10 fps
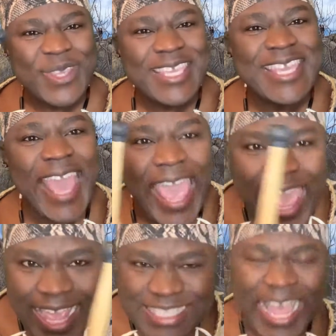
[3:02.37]

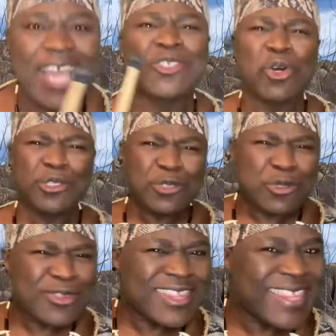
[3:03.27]
Yes, I told you
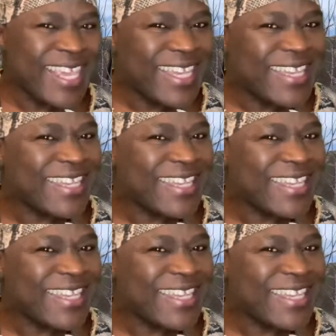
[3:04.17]
to think